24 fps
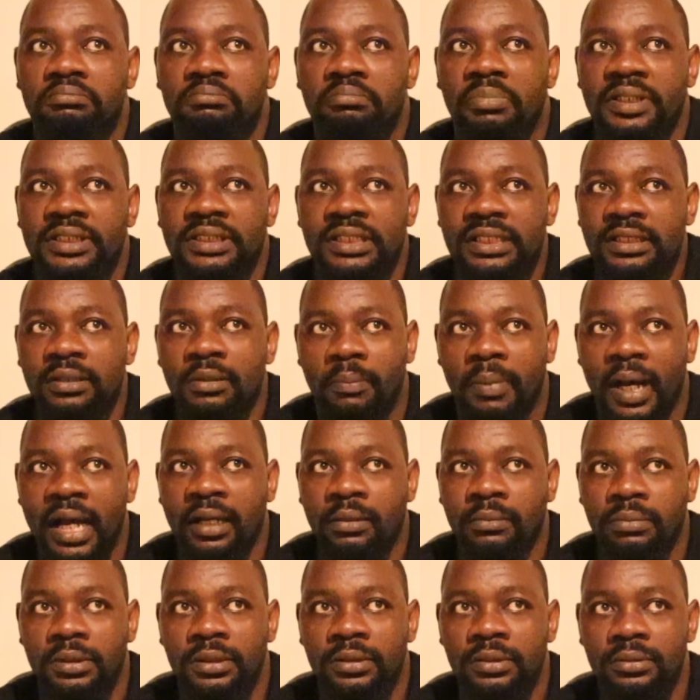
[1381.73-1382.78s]
but in the
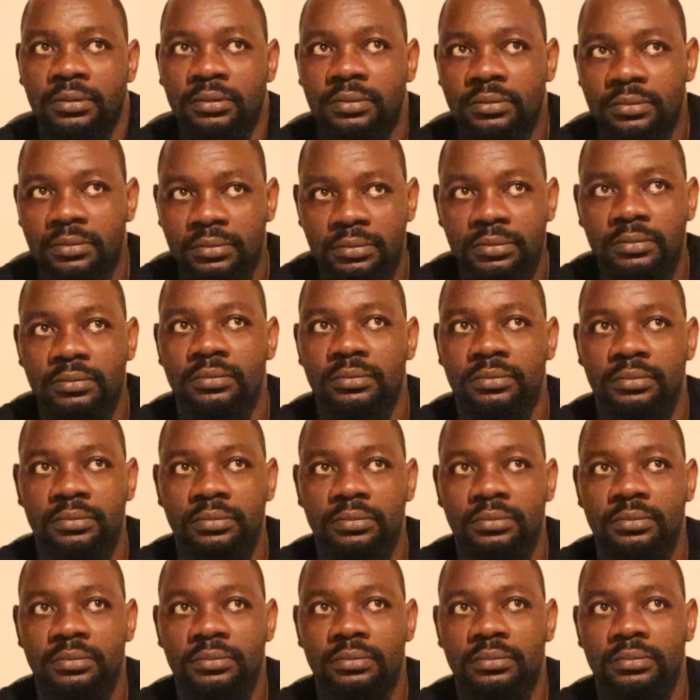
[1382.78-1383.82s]
bible
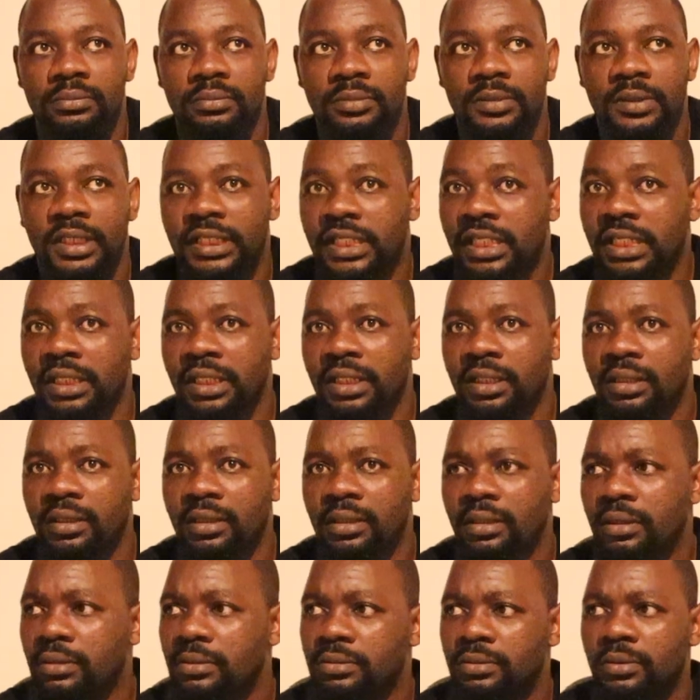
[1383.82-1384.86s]
the
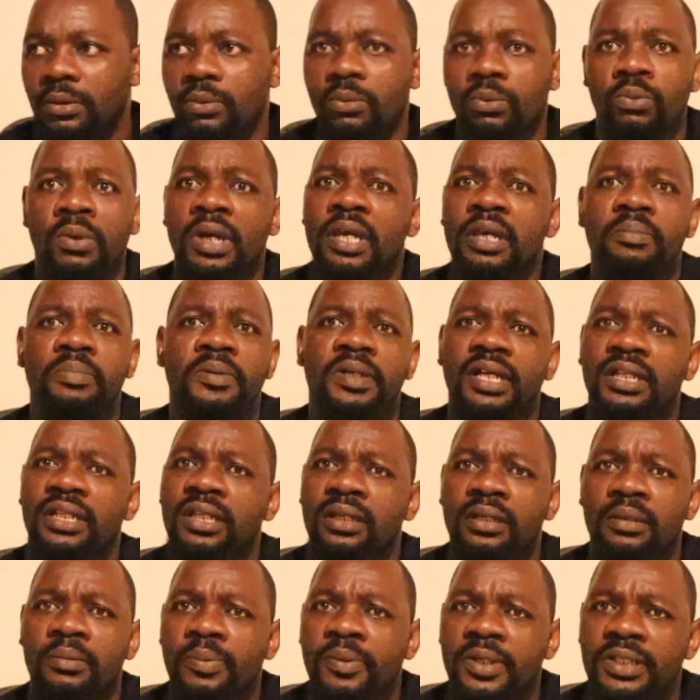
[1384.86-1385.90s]
king way bigger
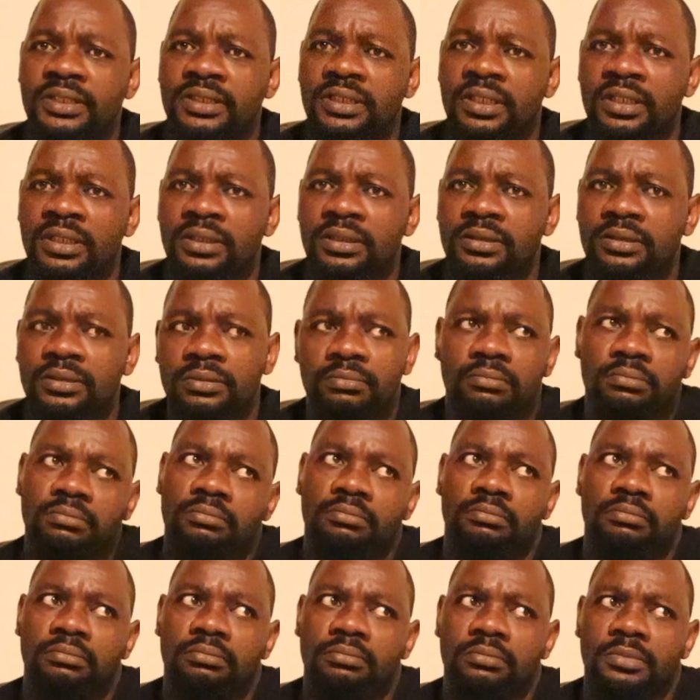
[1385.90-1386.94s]
than the president
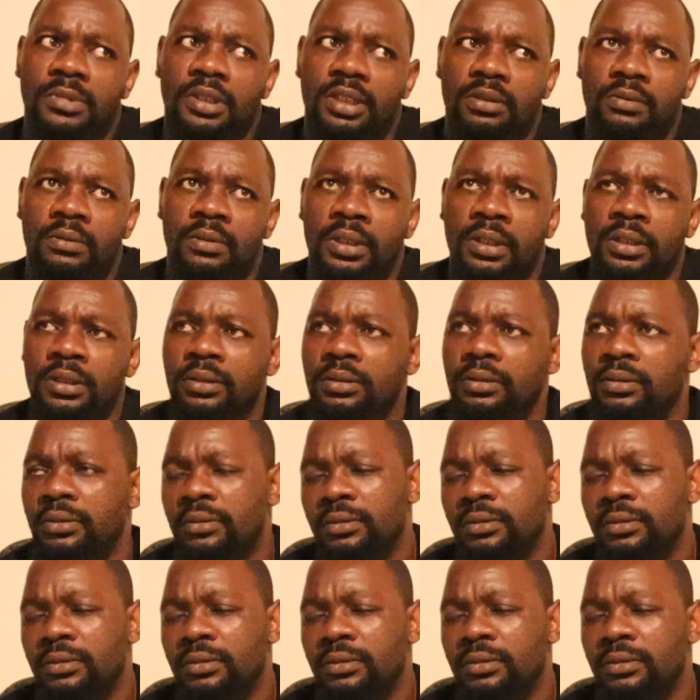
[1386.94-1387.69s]
anyway